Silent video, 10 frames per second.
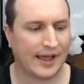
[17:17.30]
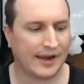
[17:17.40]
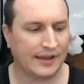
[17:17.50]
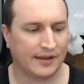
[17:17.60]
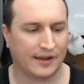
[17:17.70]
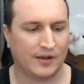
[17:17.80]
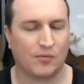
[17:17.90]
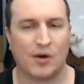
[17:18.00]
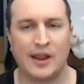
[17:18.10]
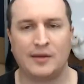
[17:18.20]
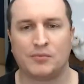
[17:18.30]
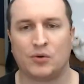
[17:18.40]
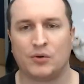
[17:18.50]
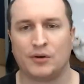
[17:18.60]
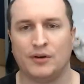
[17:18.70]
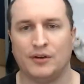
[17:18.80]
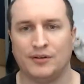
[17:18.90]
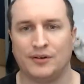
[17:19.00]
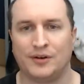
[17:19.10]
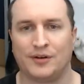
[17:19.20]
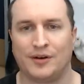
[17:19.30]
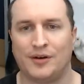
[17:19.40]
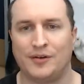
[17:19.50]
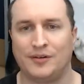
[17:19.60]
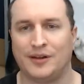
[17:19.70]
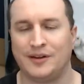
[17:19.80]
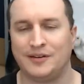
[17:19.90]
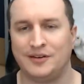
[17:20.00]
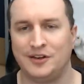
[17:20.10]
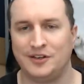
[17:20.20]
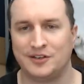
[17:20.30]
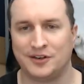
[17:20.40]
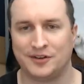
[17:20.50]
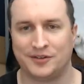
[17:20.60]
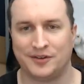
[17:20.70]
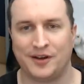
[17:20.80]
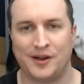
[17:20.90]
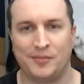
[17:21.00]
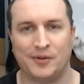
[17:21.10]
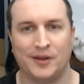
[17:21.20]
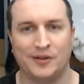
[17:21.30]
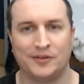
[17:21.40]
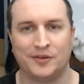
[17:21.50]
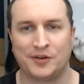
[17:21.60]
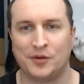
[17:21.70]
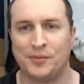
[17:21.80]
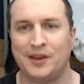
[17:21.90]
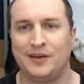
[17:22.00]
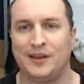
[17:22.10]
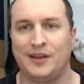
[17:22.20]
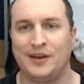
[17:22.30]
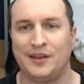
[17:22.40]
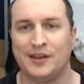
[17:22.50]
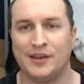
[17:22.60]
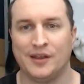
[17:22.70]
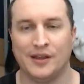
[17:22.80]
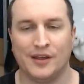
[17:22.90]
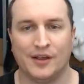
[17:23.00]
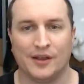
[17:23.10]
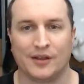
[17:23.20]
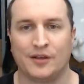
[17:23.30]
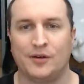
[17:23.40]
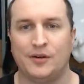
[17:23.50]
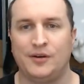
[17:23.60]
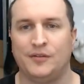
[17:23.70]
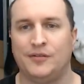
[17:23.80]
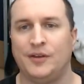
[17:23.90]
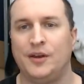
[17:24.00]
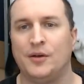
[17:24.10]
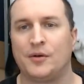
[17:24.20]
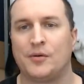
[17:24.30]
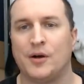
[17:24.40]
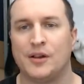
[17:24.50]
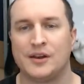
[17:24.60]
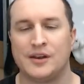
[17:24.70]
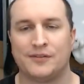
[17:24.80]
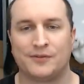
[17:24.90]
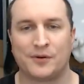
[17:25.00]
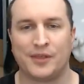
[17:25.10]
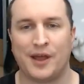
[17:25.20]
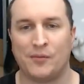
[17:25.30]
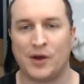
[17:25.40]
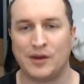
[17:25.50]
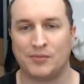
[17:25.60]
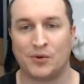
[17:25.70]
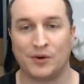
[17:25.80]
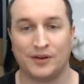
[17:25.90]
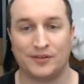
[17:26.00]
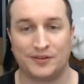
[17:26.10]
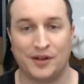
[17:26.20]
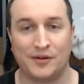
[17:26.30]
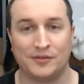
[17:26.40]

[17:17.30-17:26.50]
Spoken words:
a whiteboard to your online teaching setup and still maintaining good video quality for that whiteboard itself.